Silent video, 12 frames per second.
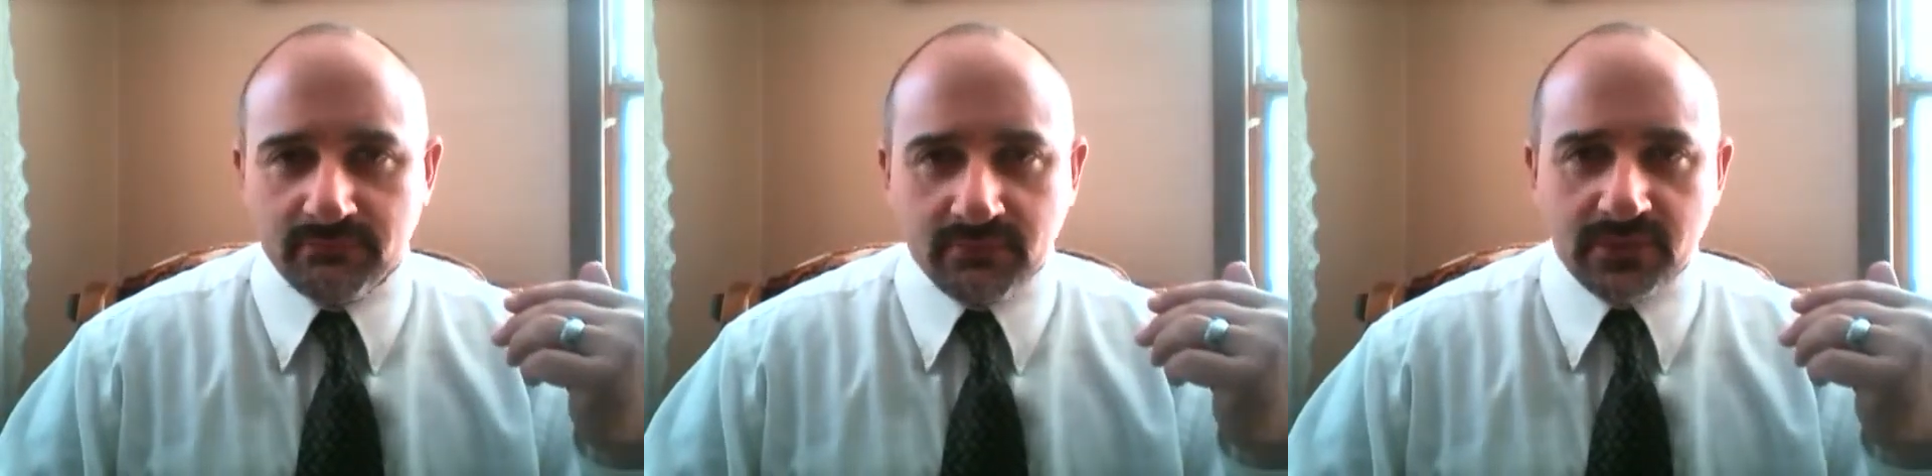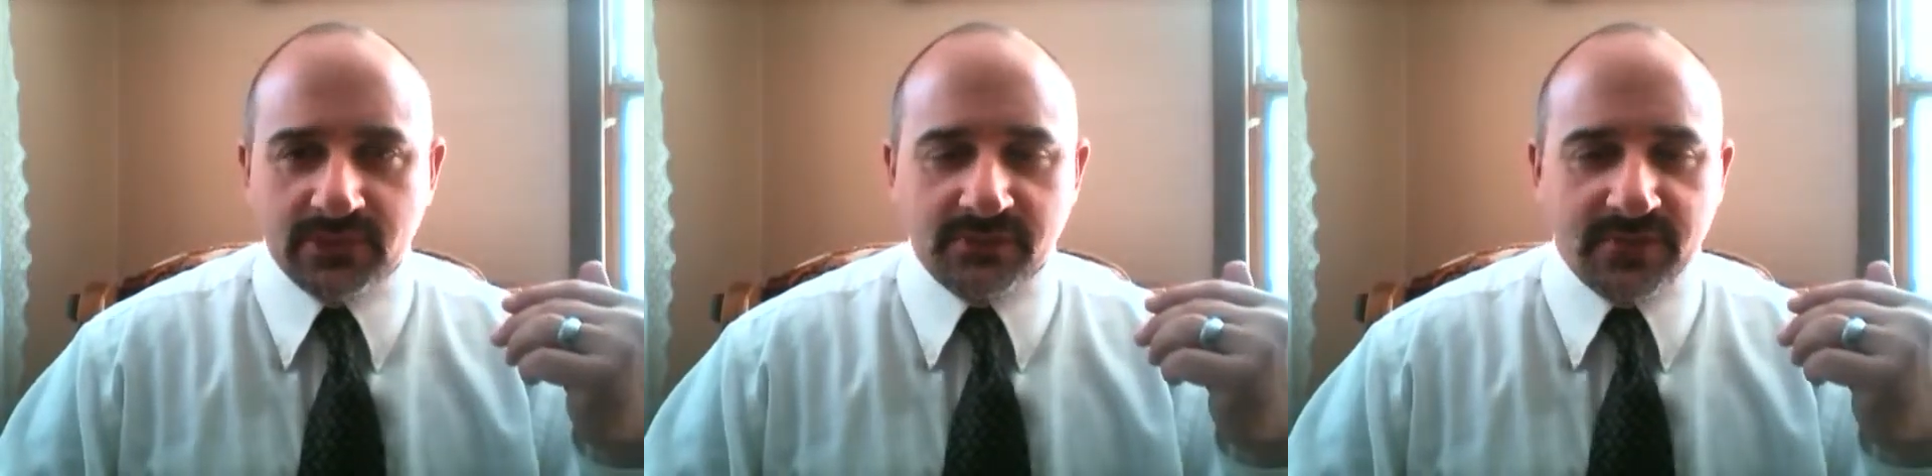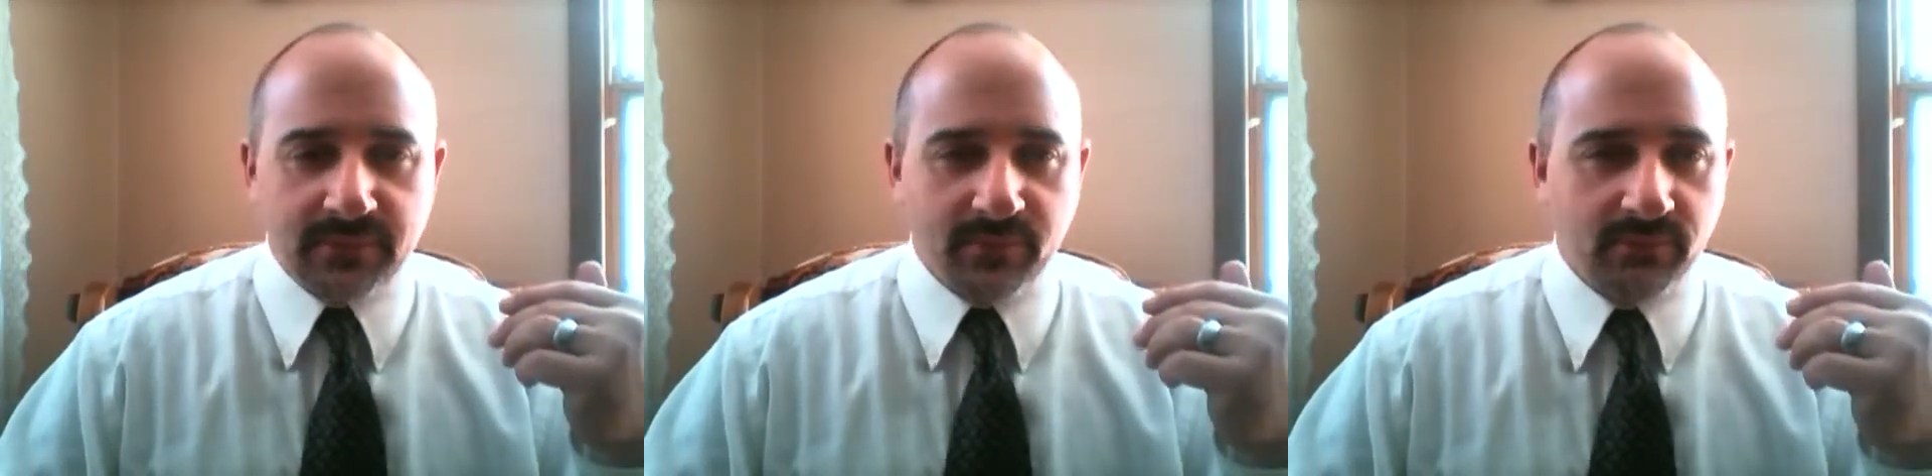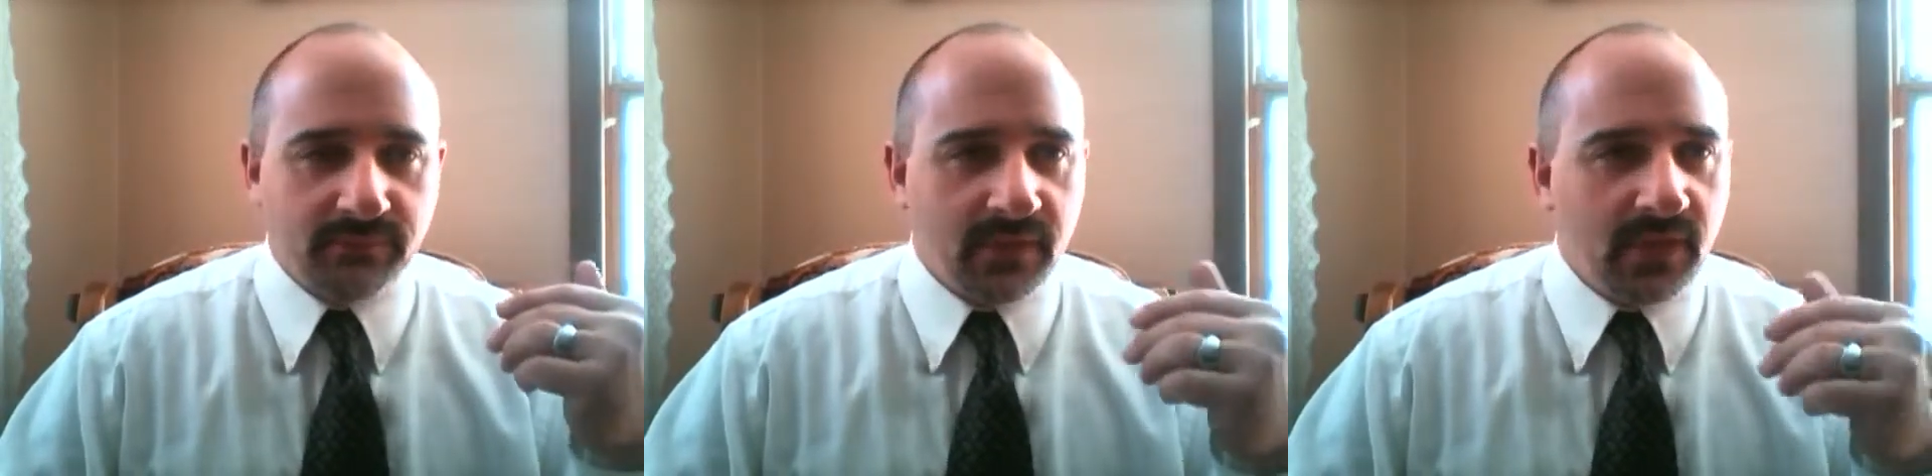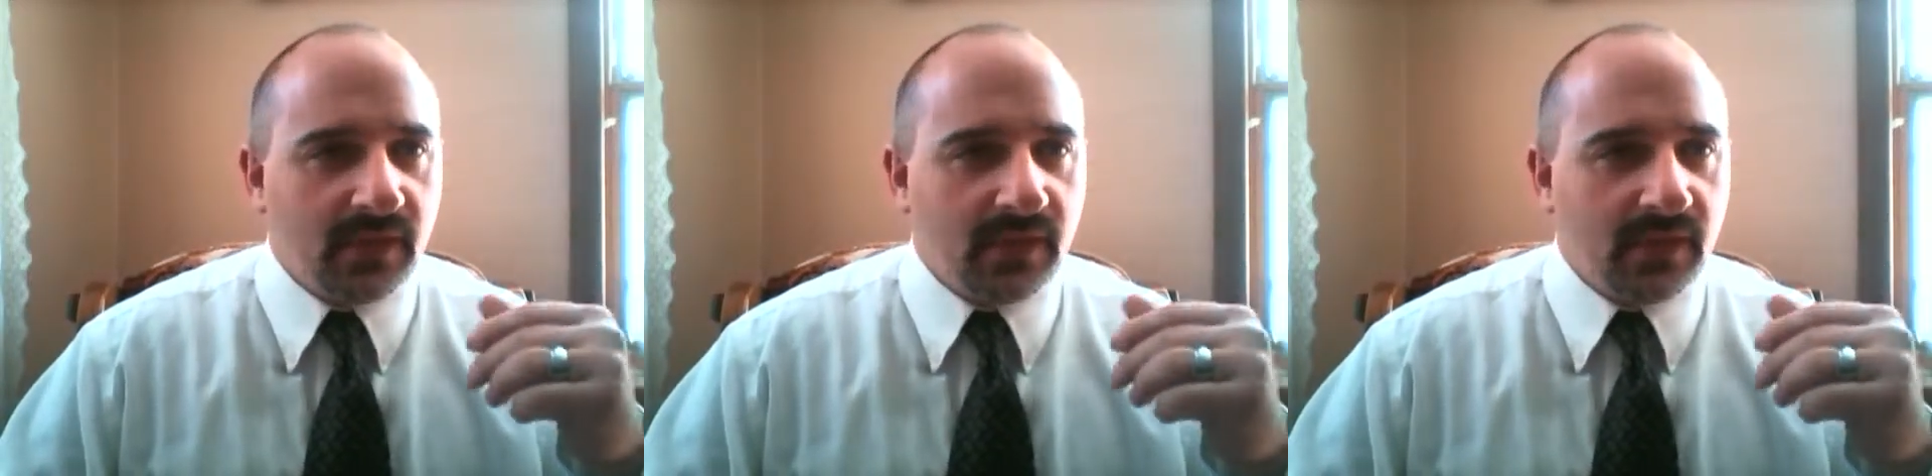business people.